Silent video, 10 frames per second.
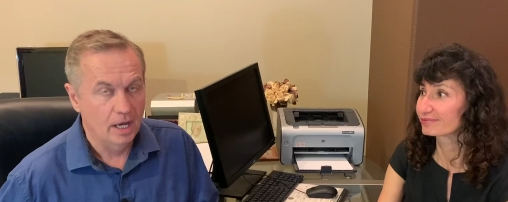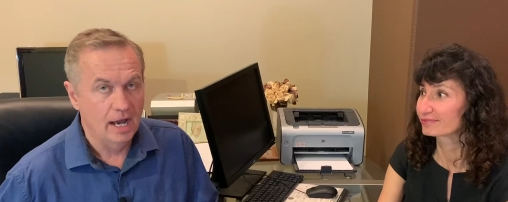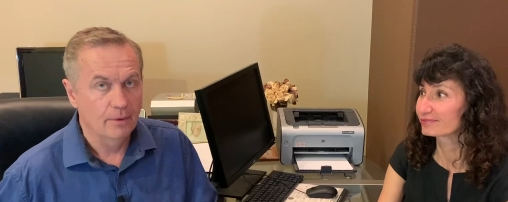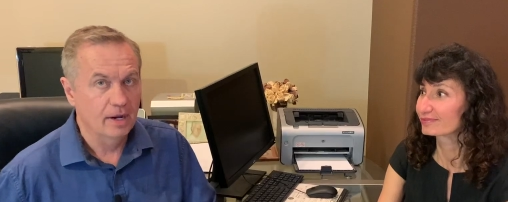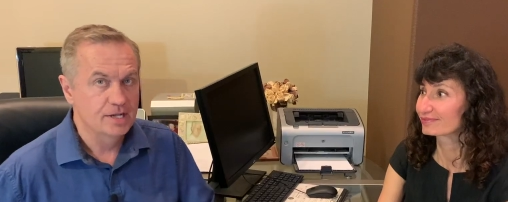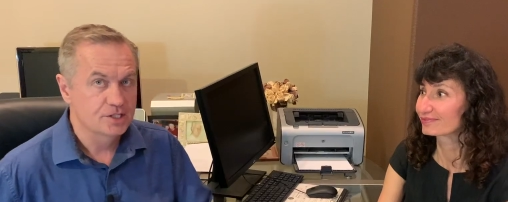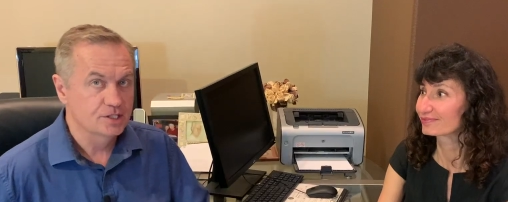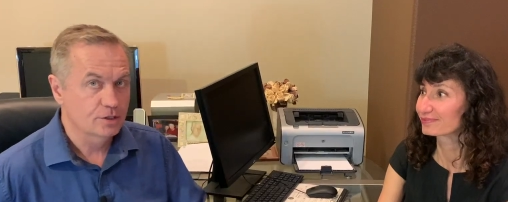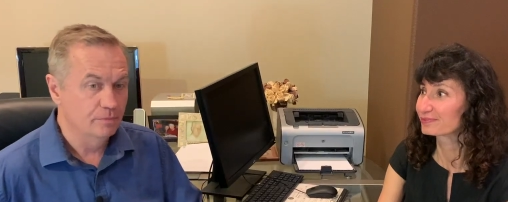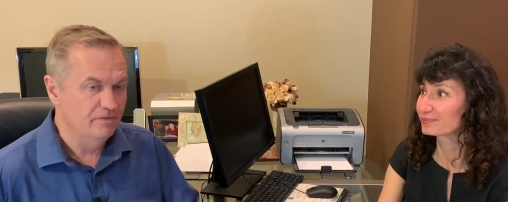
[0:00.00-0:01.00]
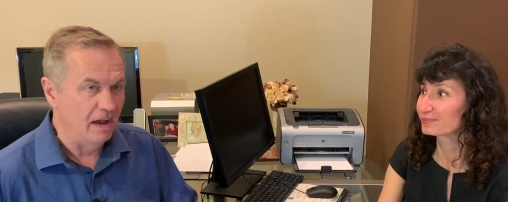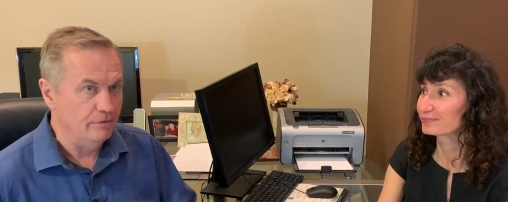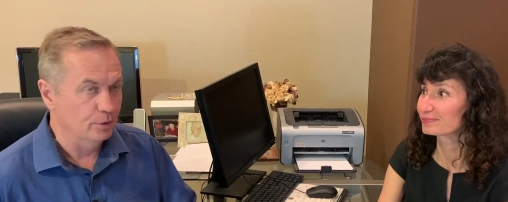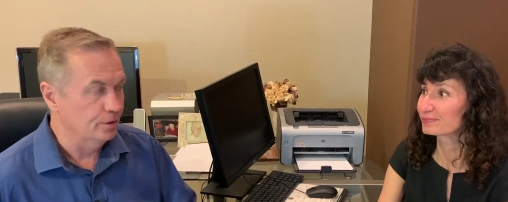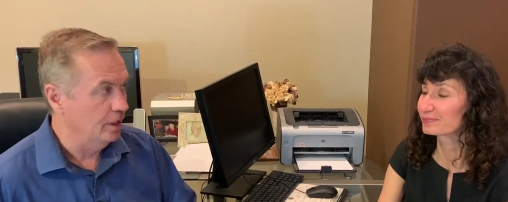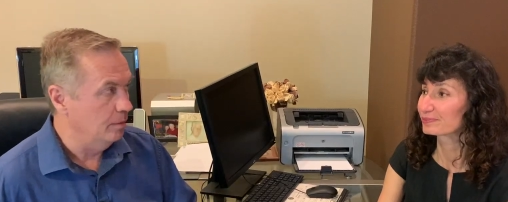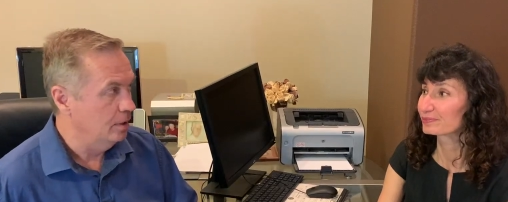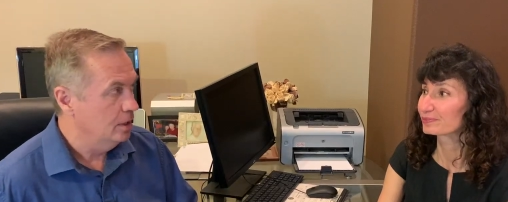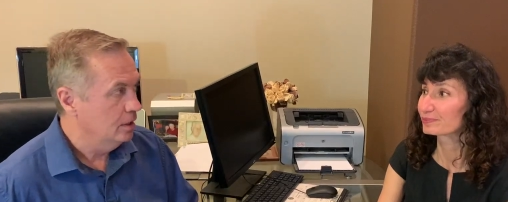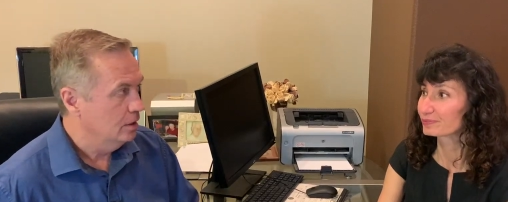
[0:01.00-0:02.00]
Speaker 1: high rise, it's 500 and
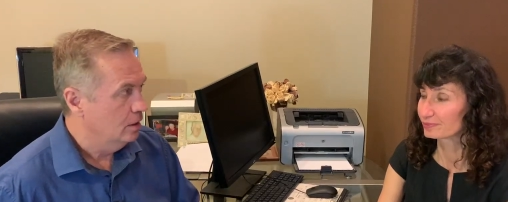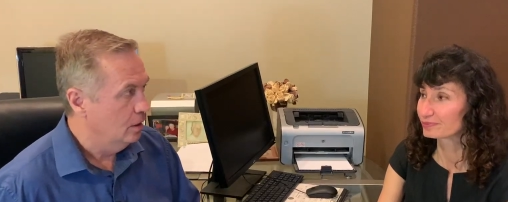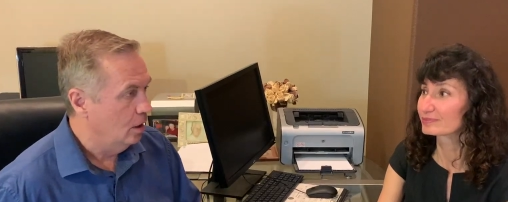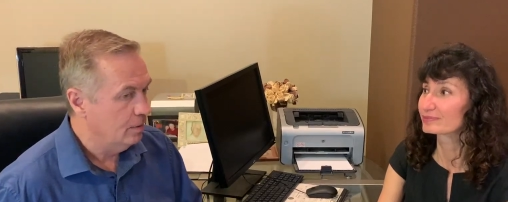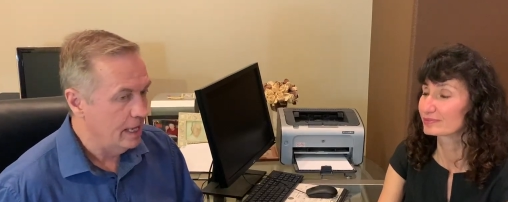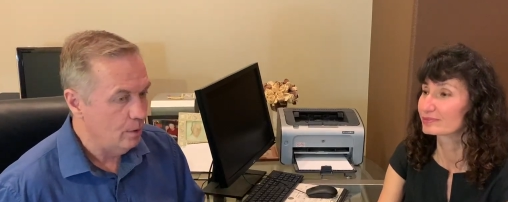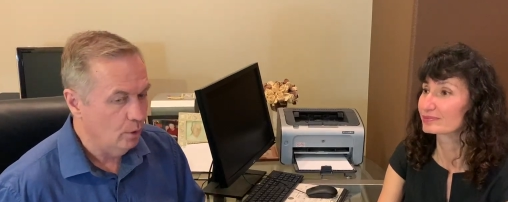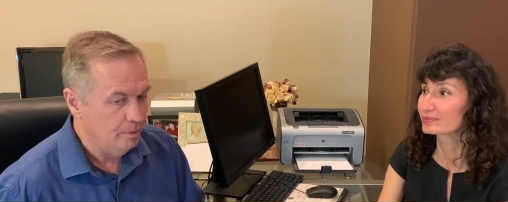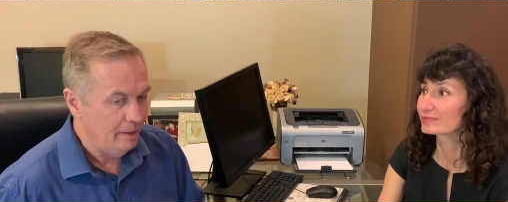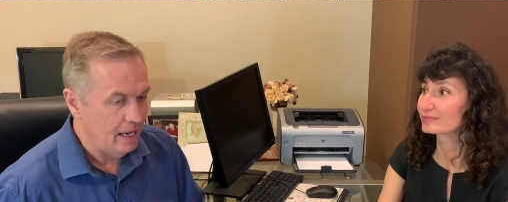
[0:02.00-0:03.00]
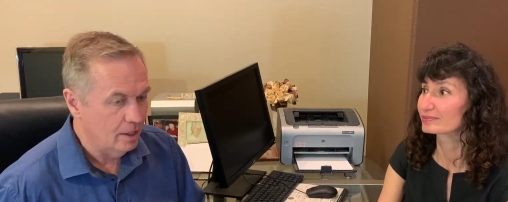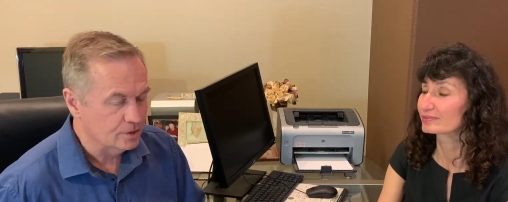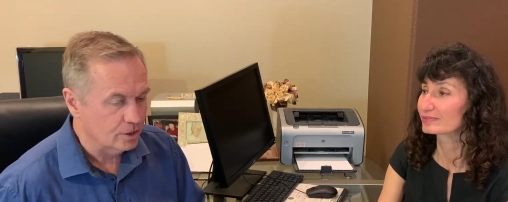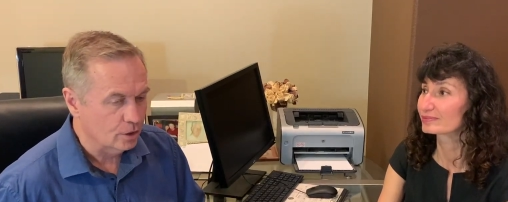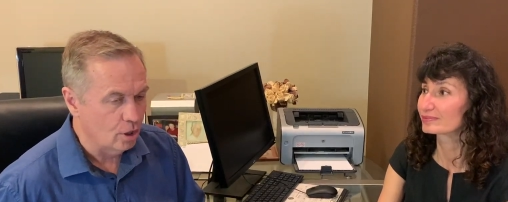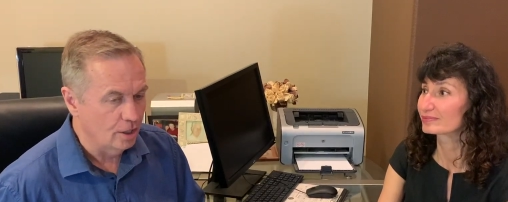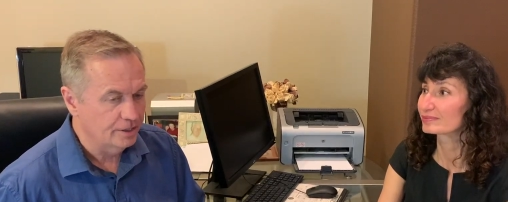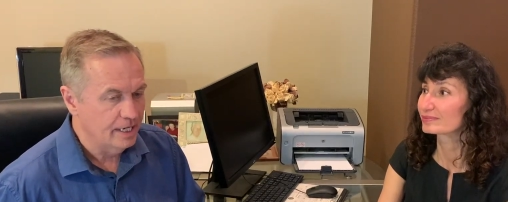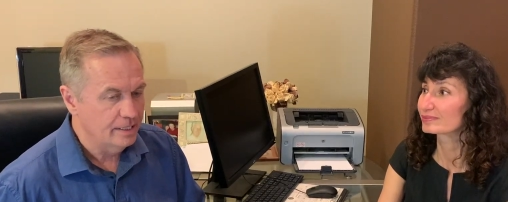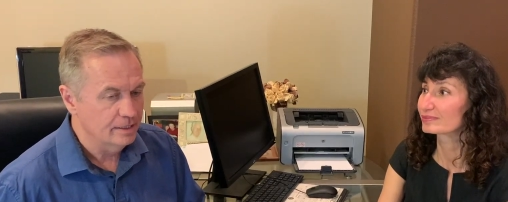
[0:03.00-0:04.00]
up. Okay, what about
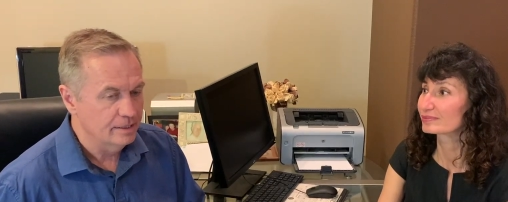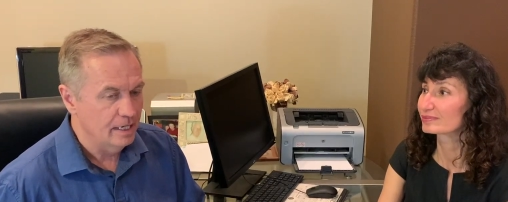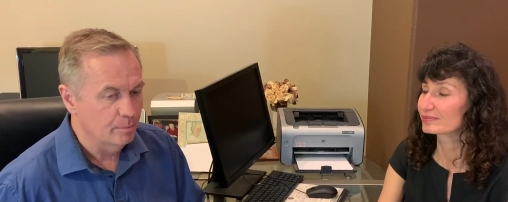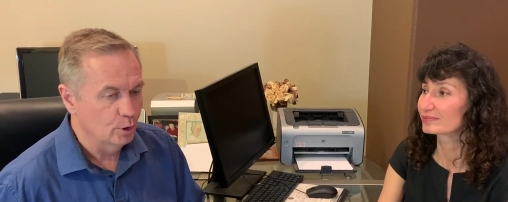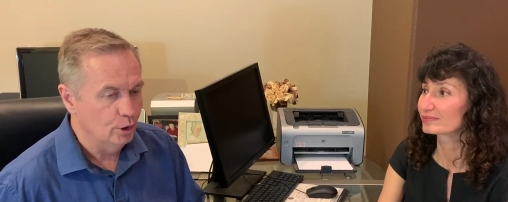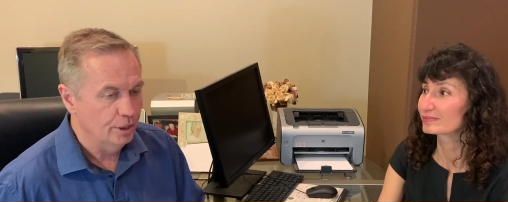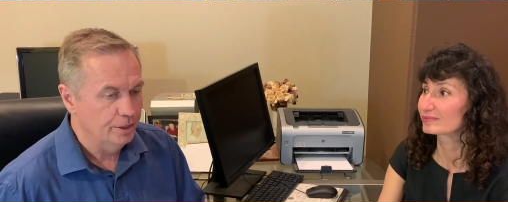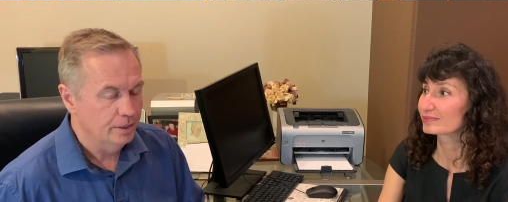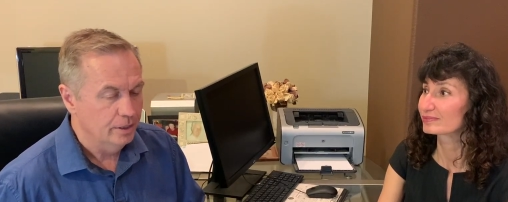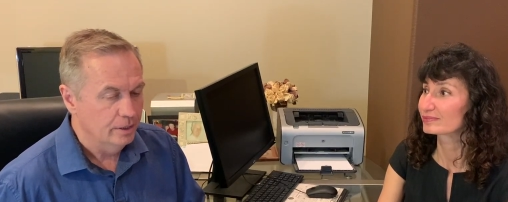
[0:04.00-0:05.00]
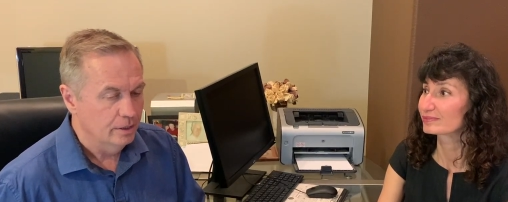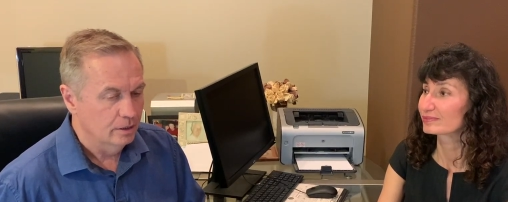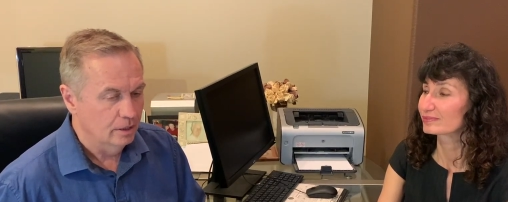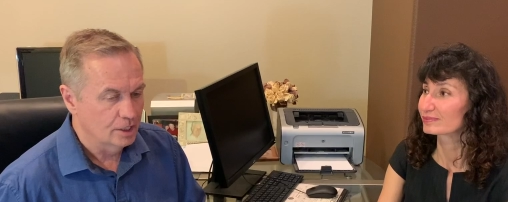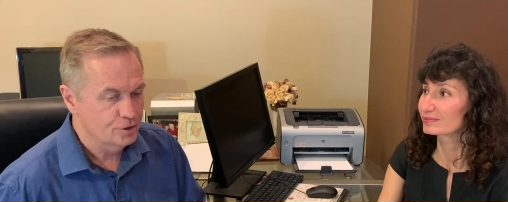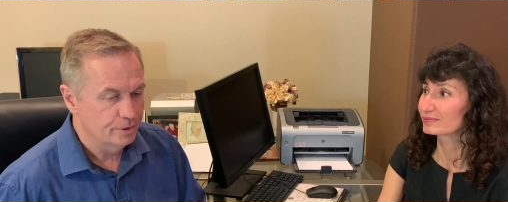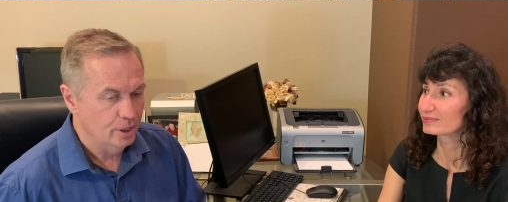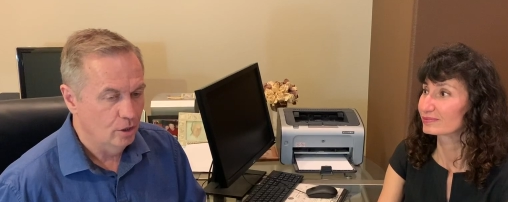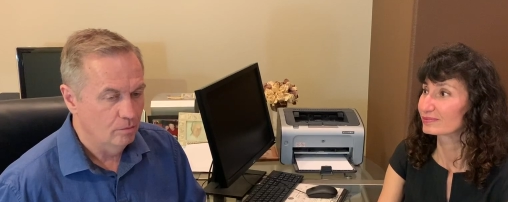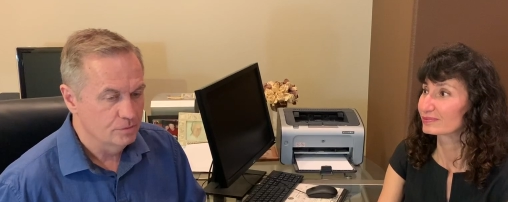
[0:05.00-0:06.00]
guard-gated neighborhood luxury
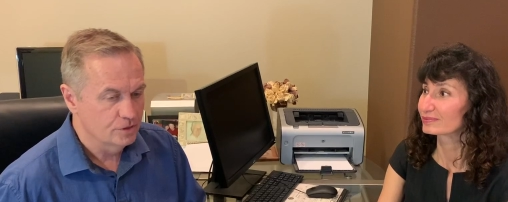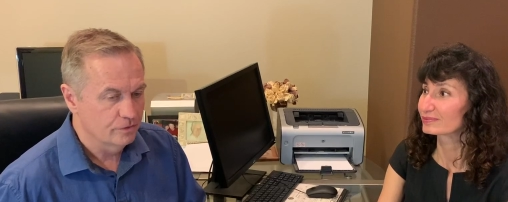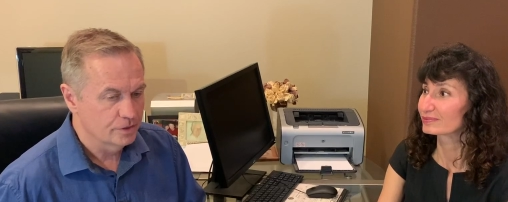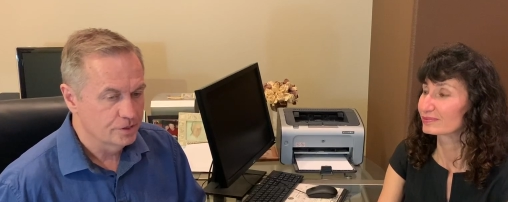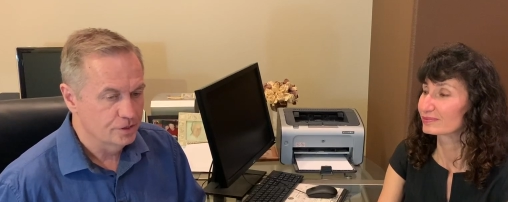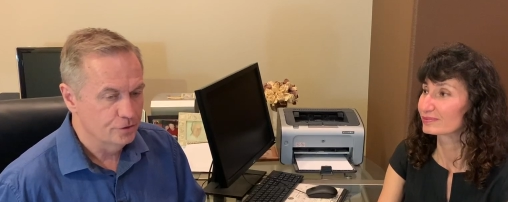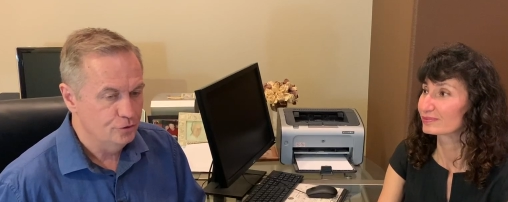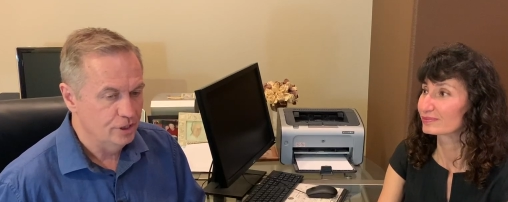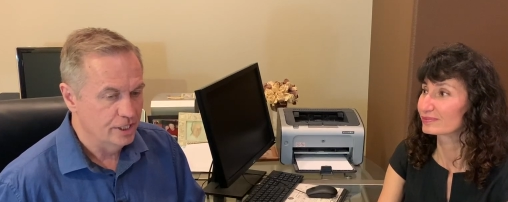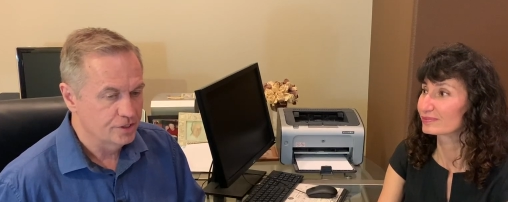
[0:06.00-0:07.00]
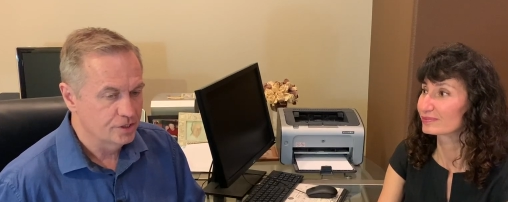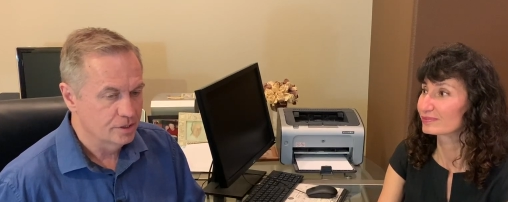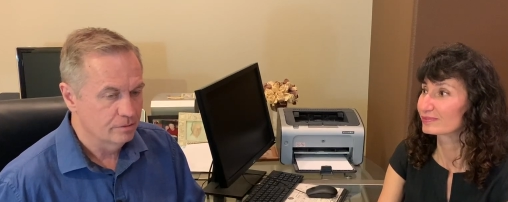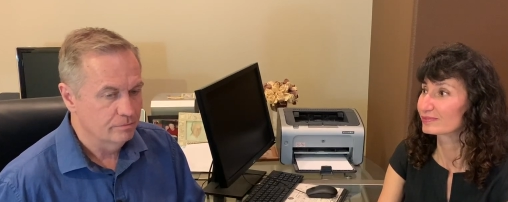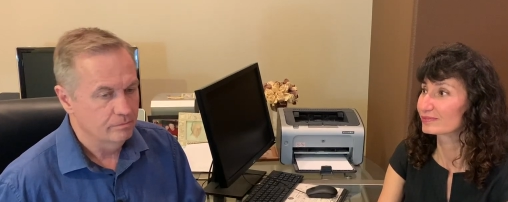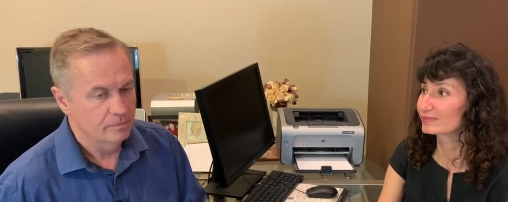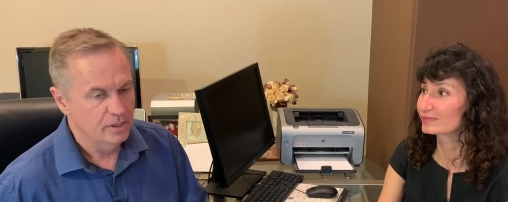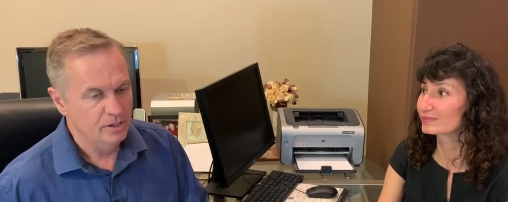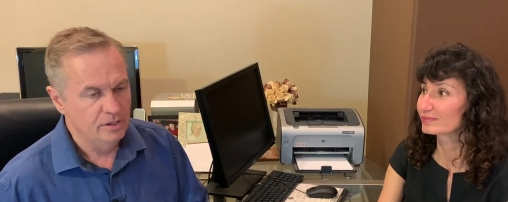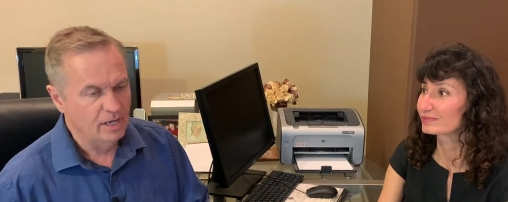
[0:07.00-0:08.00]
homes versus just
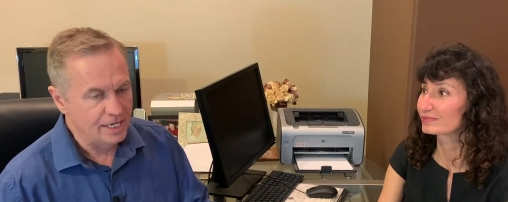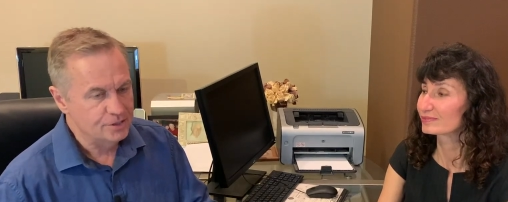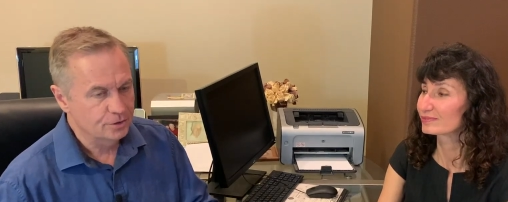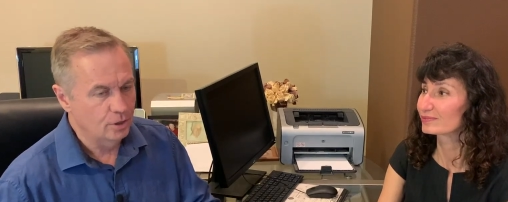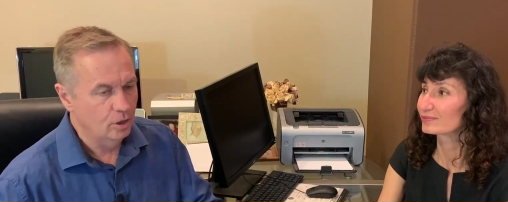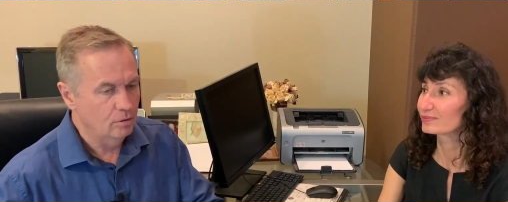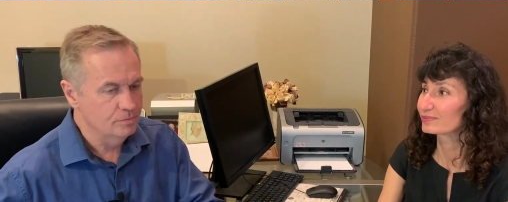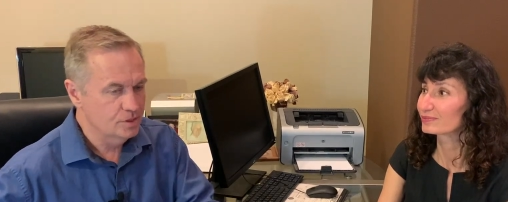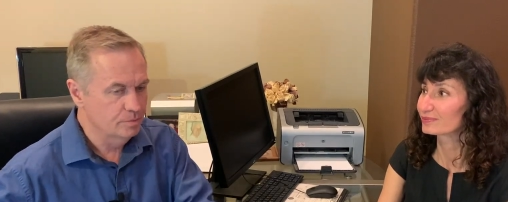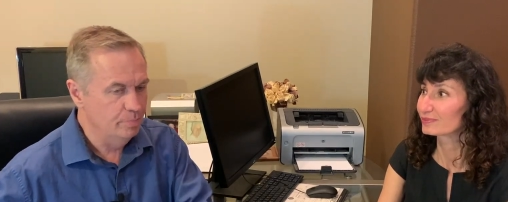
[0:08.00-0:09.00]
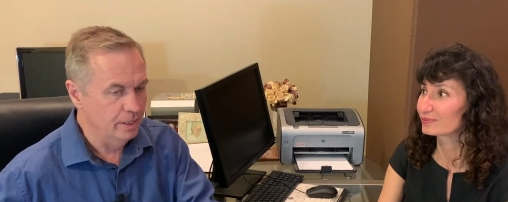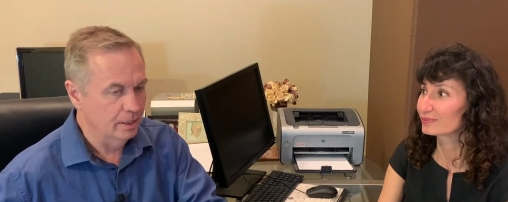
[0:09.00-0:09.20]
nicer homes, but